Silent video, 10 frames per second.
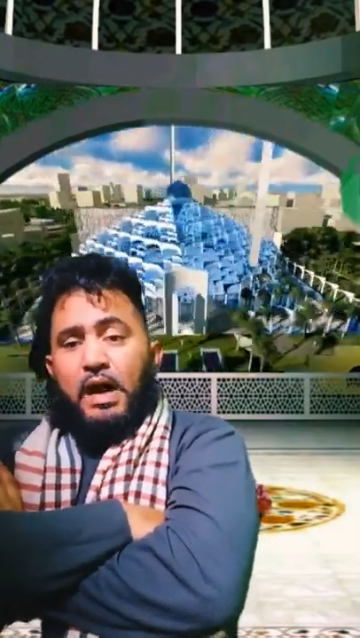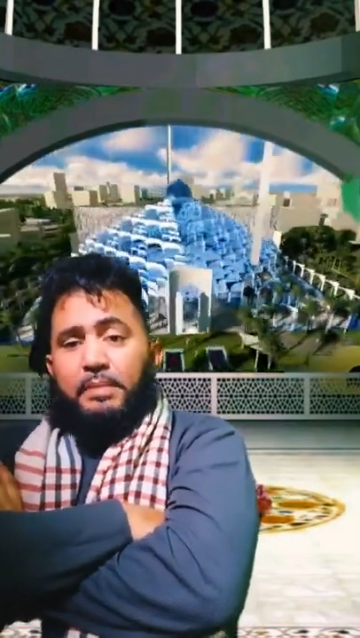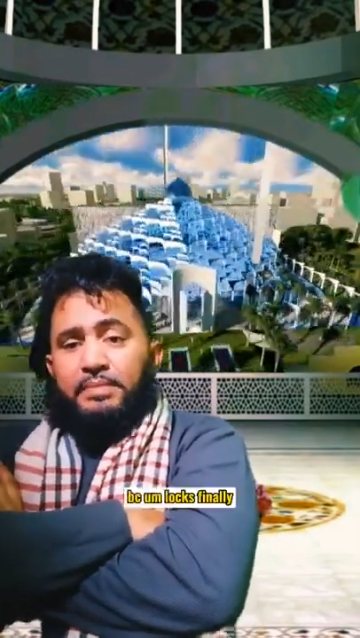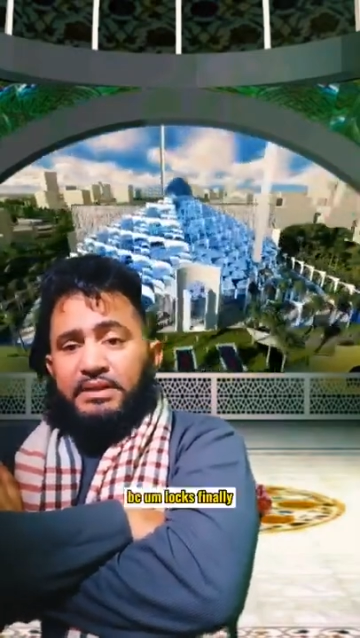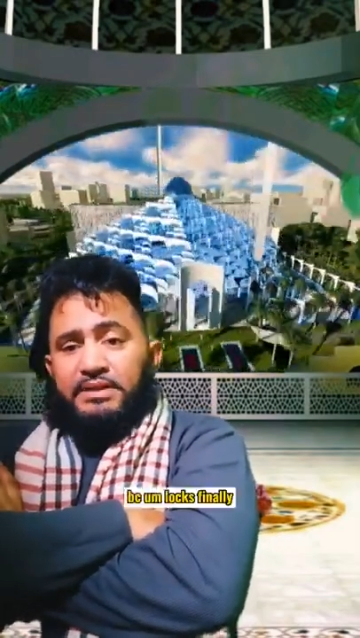
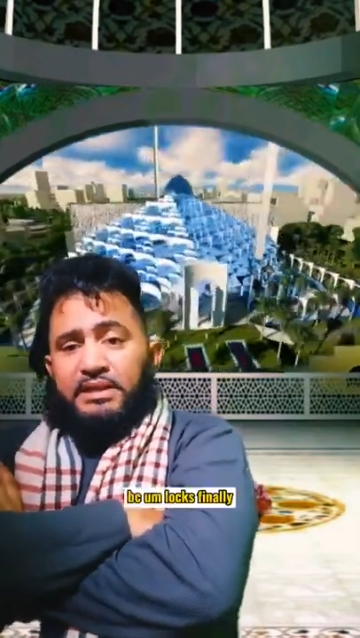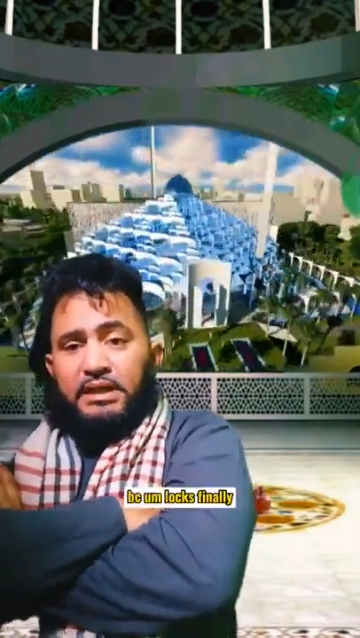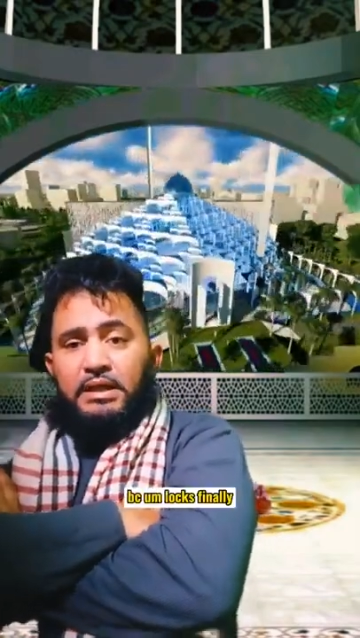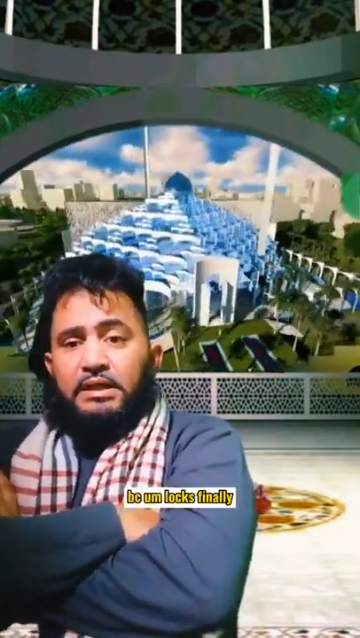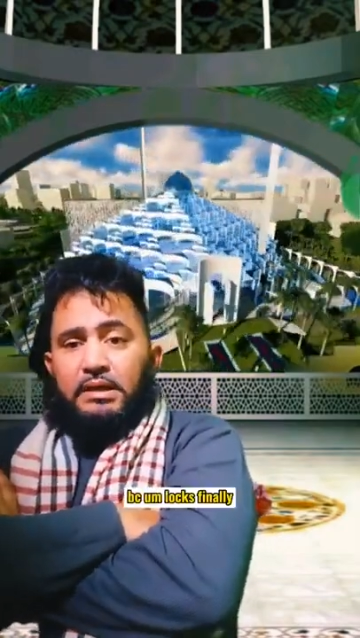uh,
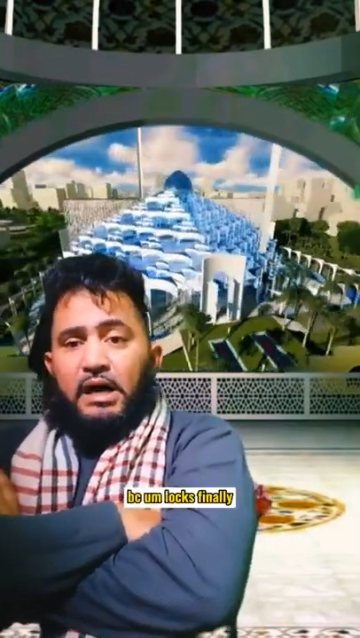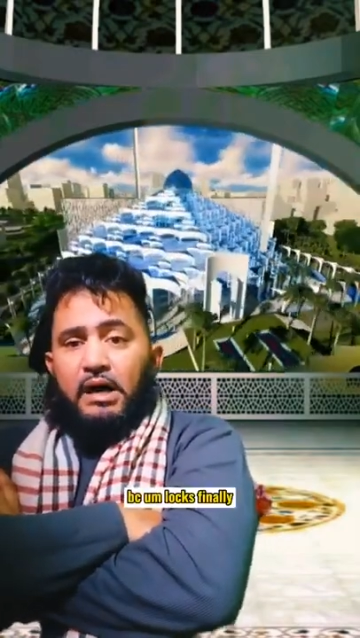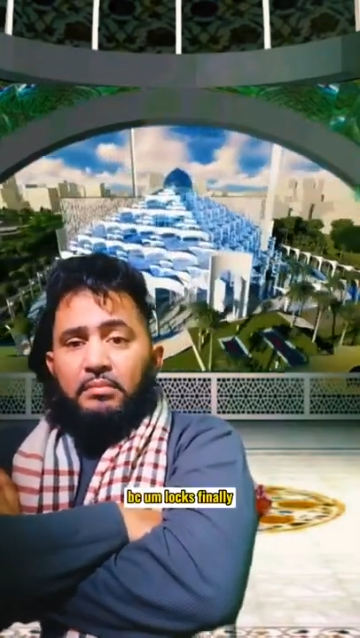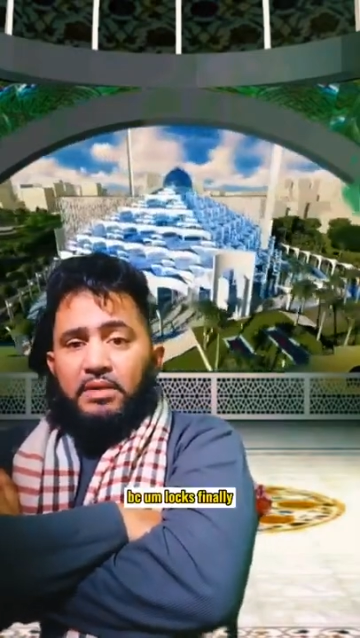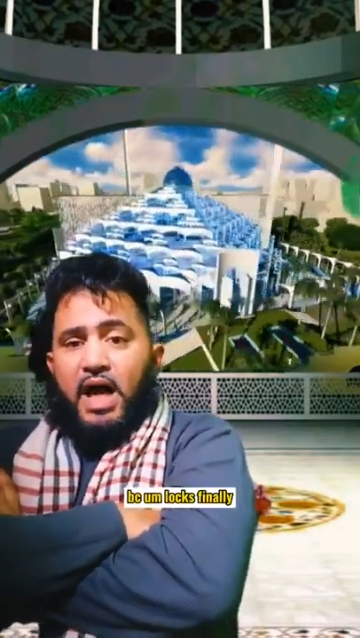BC,
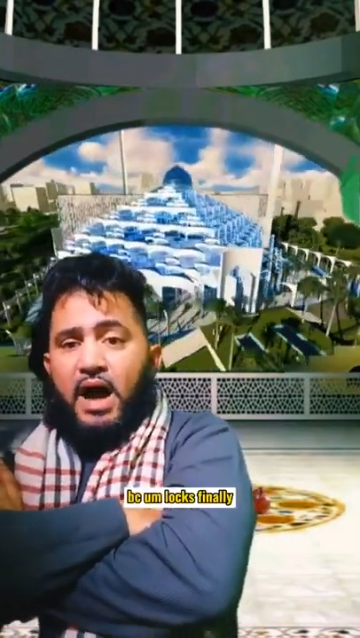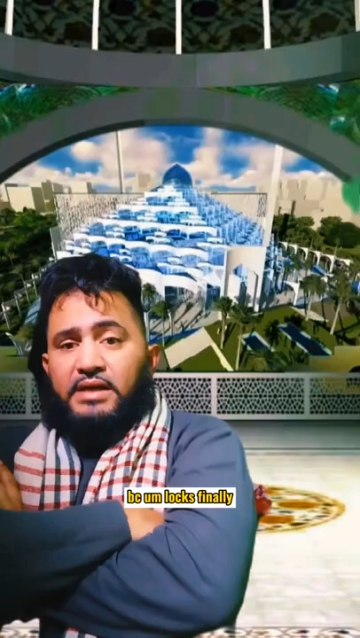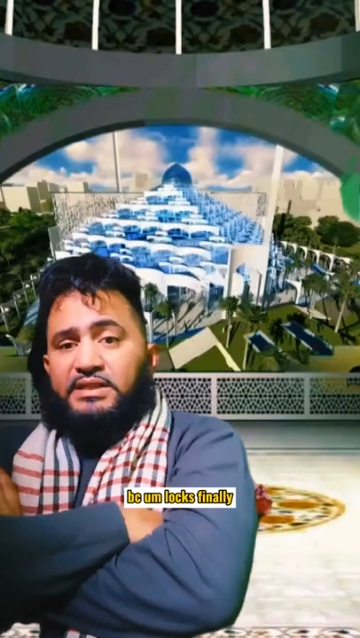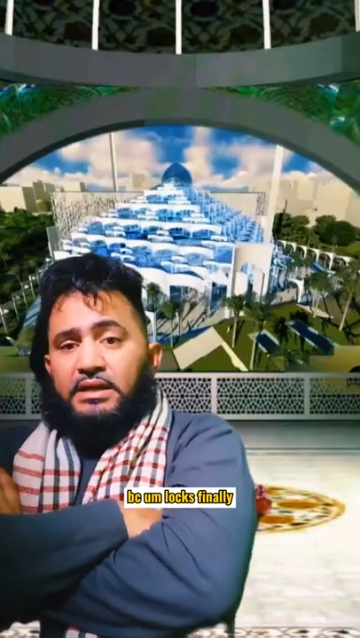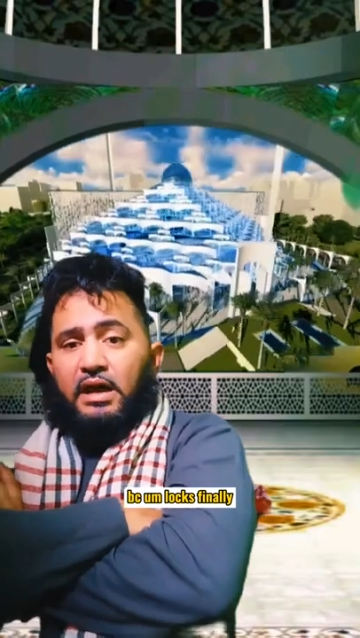um,
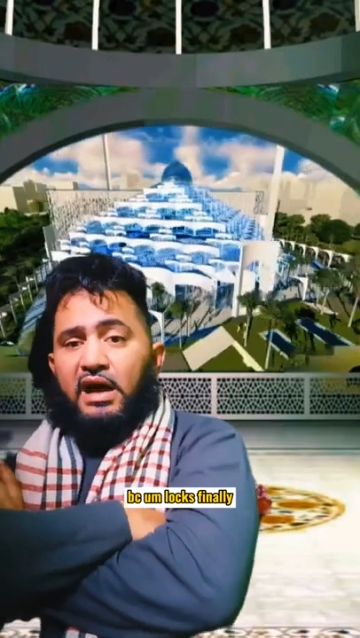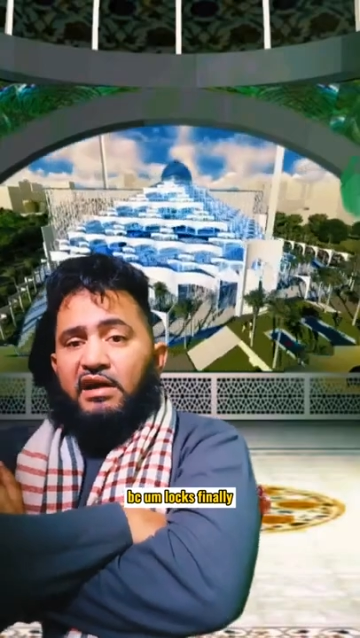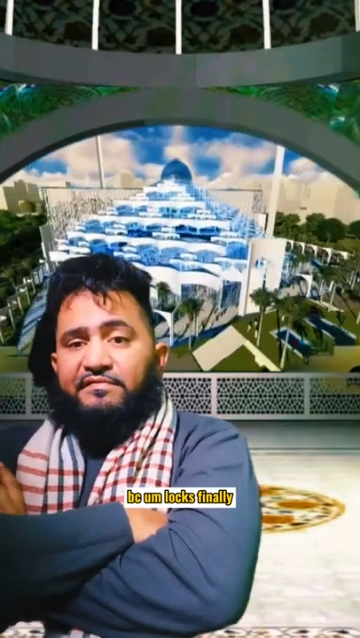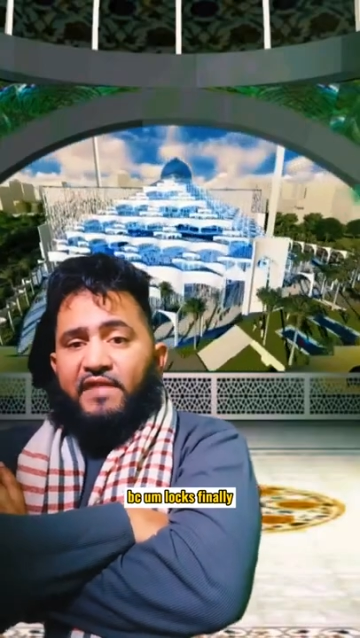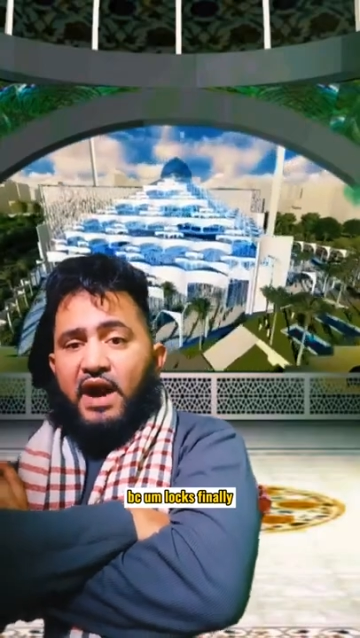locks
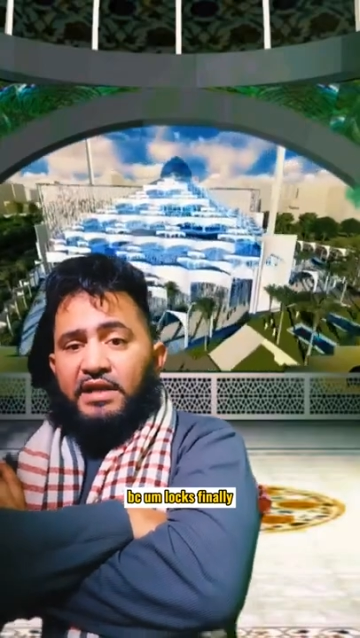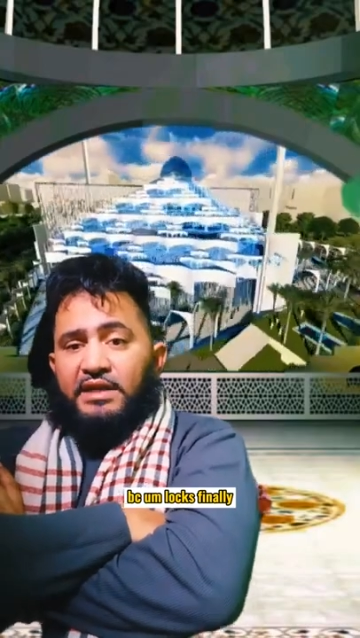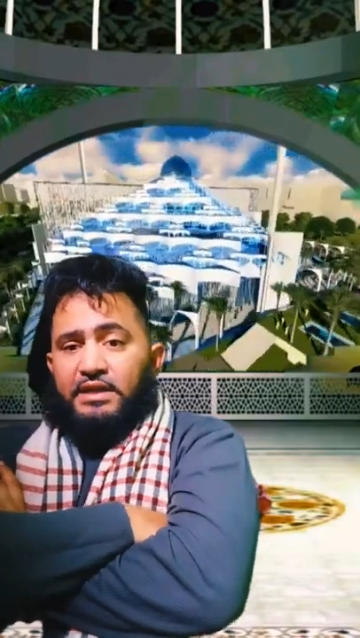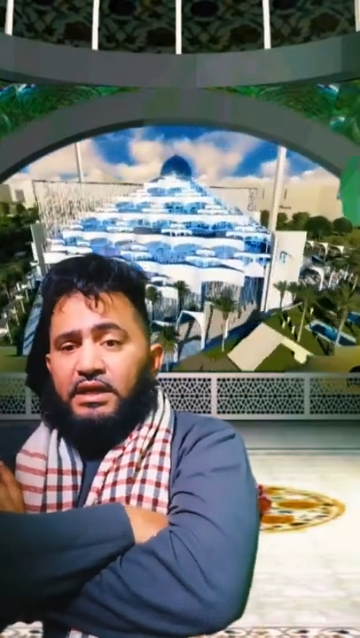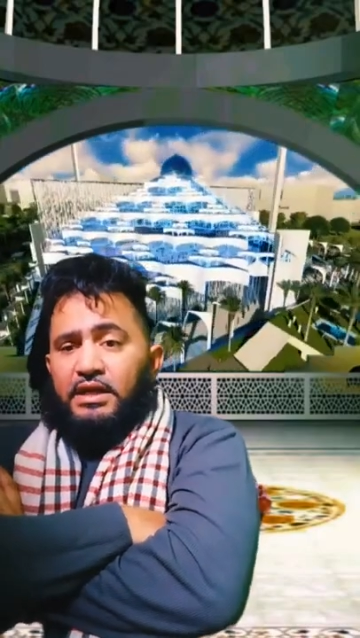uh,
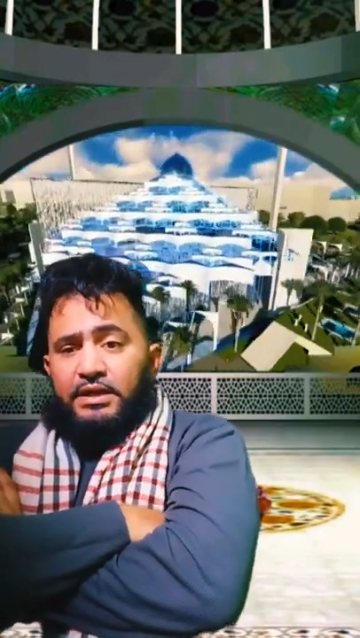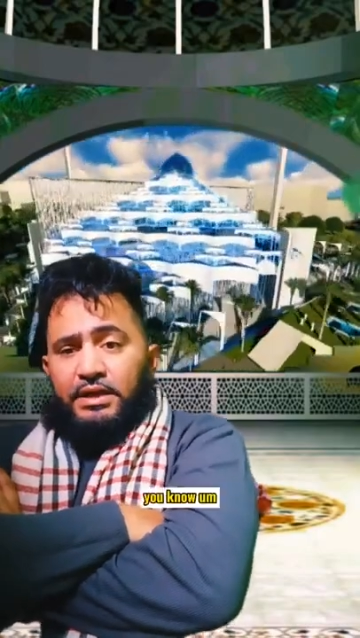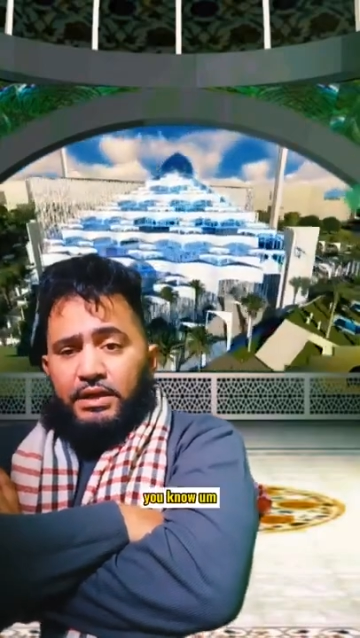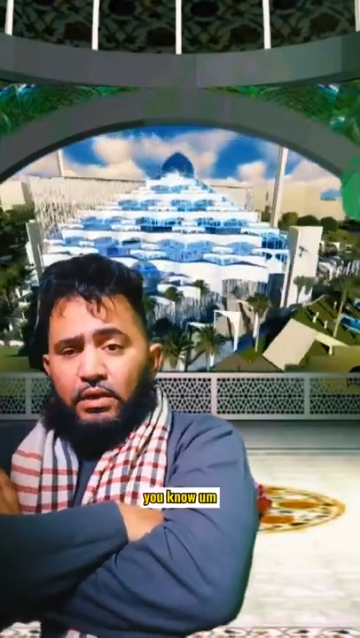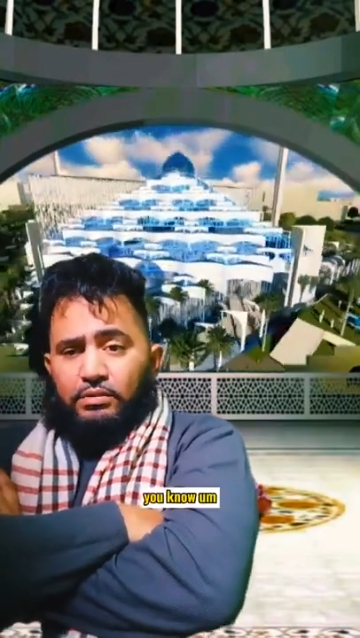finally,
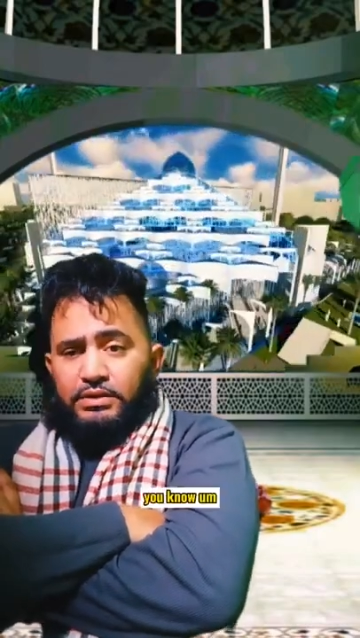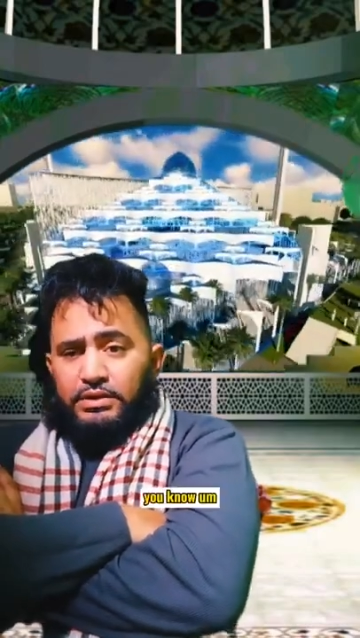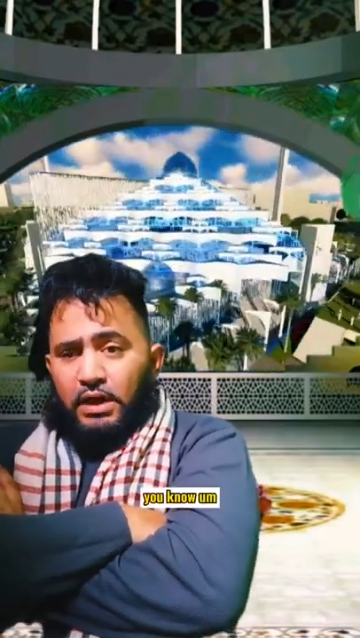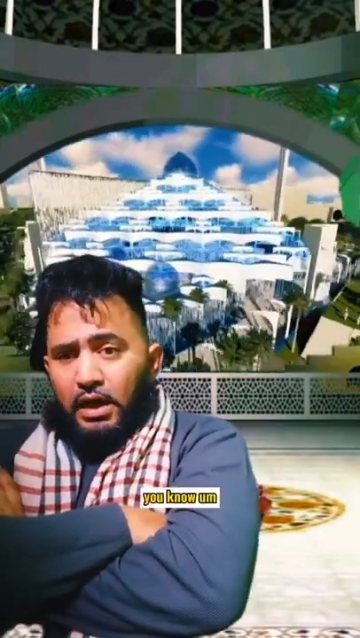you know,